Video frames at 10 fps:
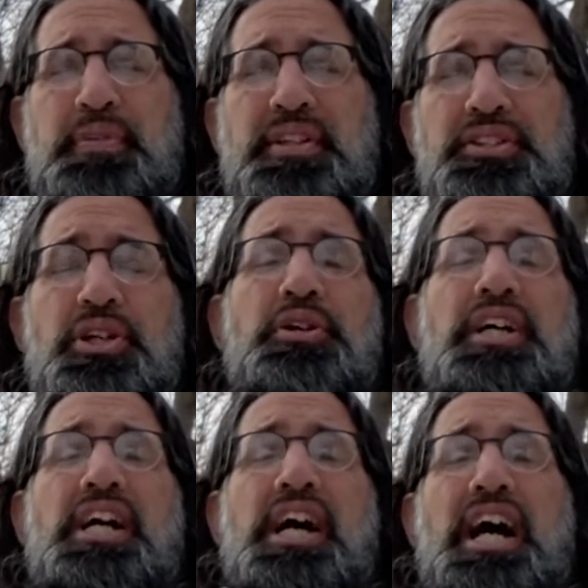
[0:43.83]
So,
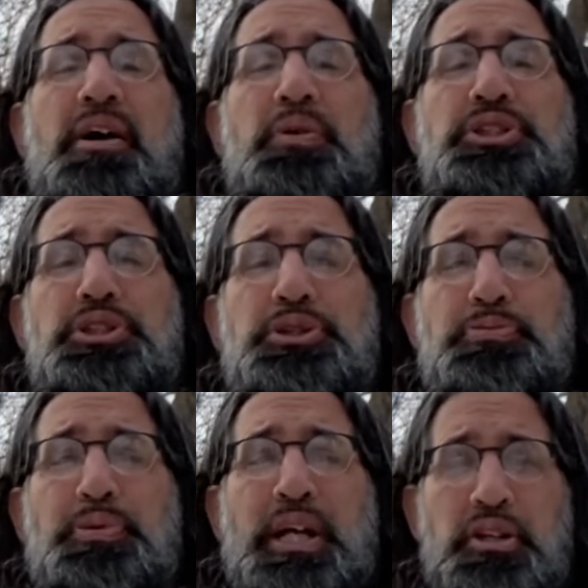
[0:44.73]
uh, would you
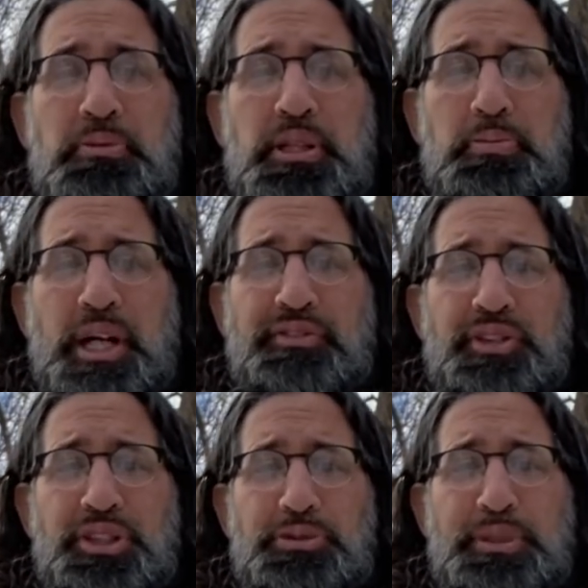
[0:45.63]
pray with me the prayer
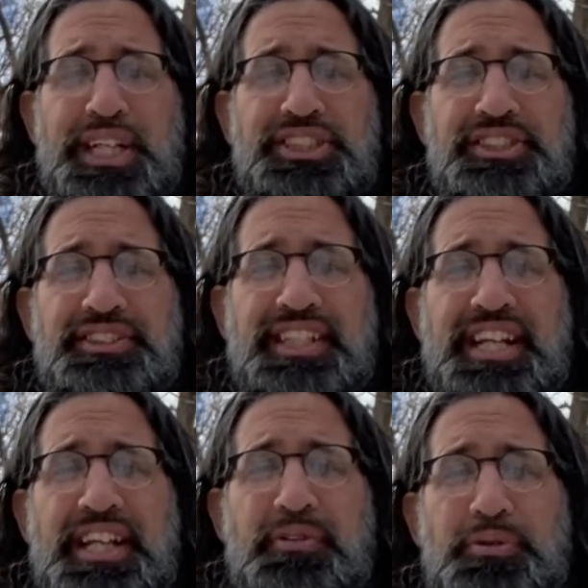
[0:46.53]
for illumination?
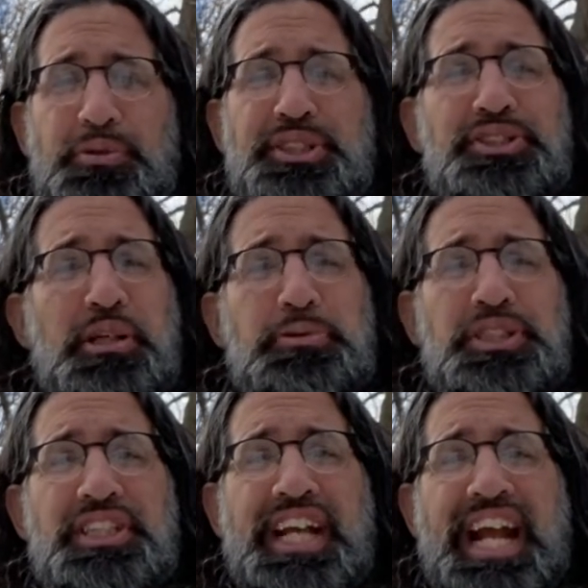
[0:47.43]
And then we'll read
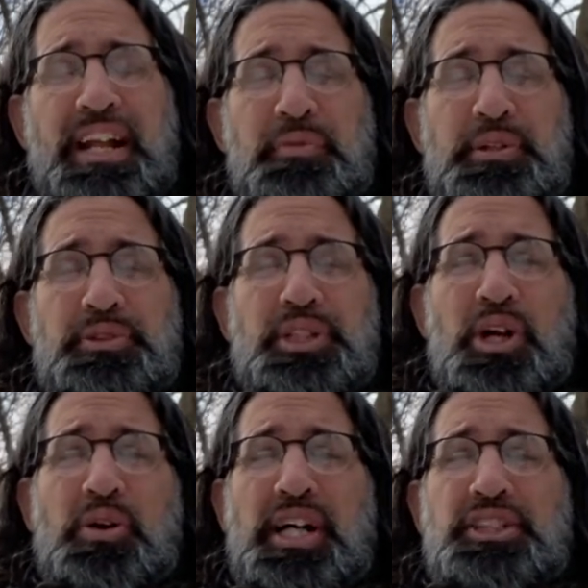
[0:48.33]
scripture and we will
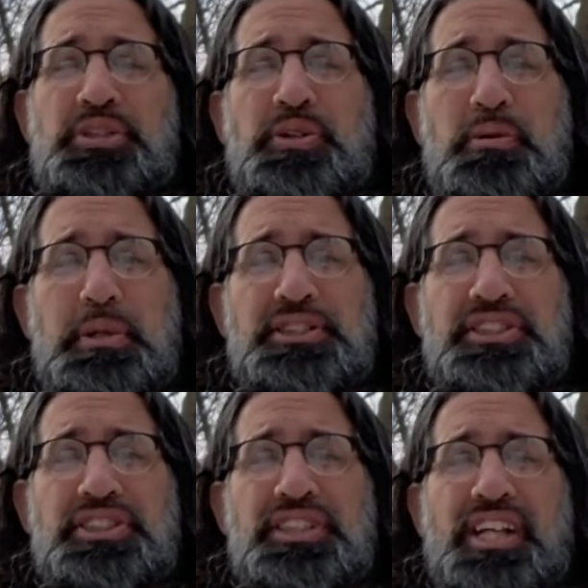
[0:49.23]
go on to our
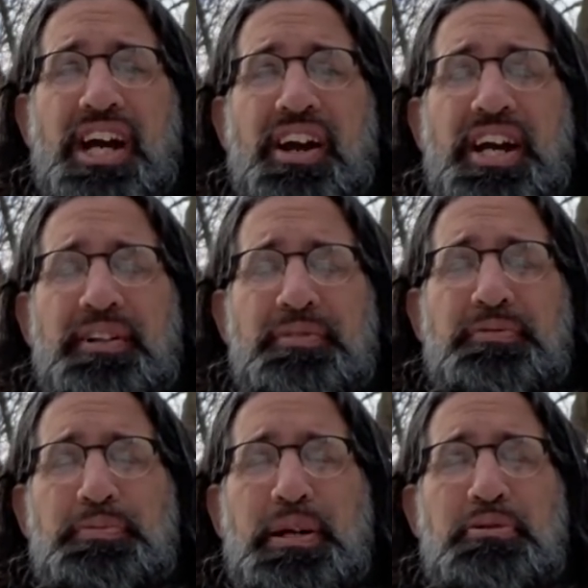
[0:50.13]
message. All right,
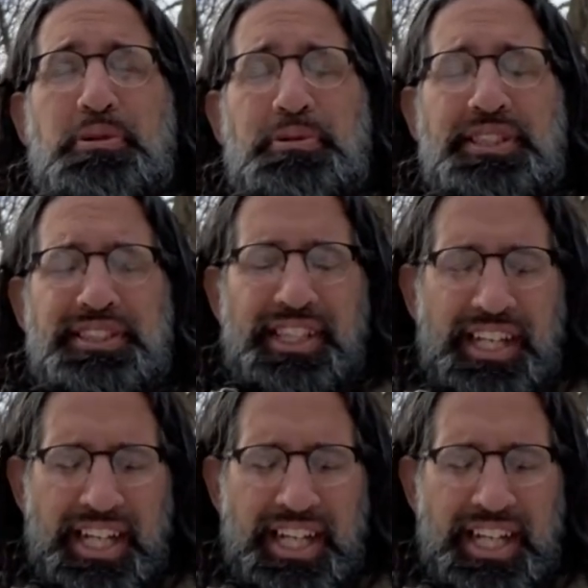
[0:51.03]
pray with me, please.